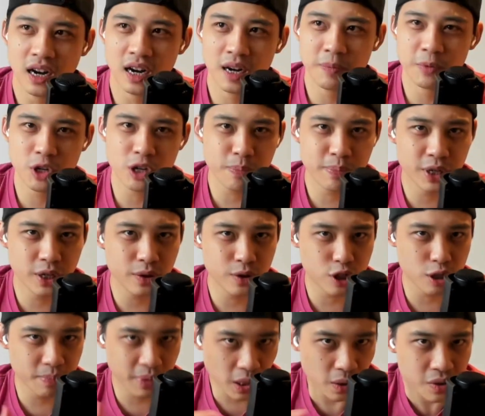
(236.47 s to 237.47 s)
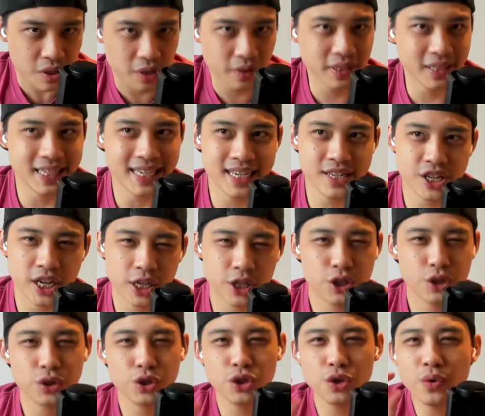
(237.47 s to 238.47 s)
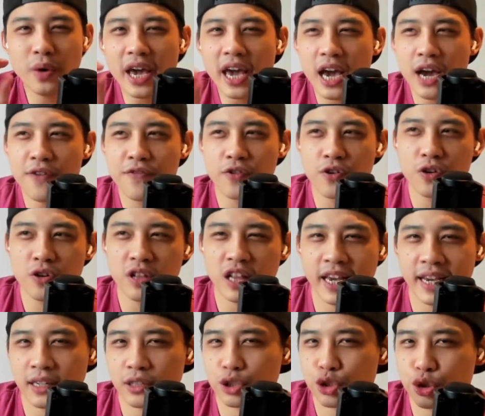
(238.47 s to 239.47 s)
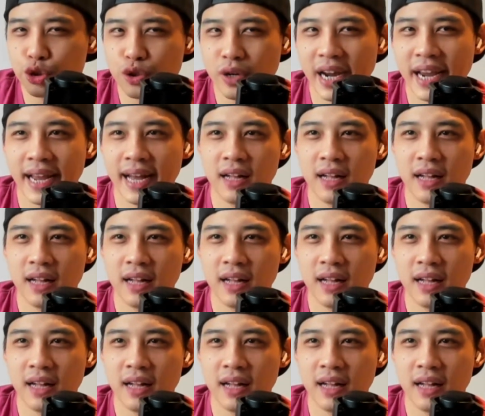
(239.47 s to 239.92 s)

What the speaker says: You're a producer, but also a DJ. Do you ever try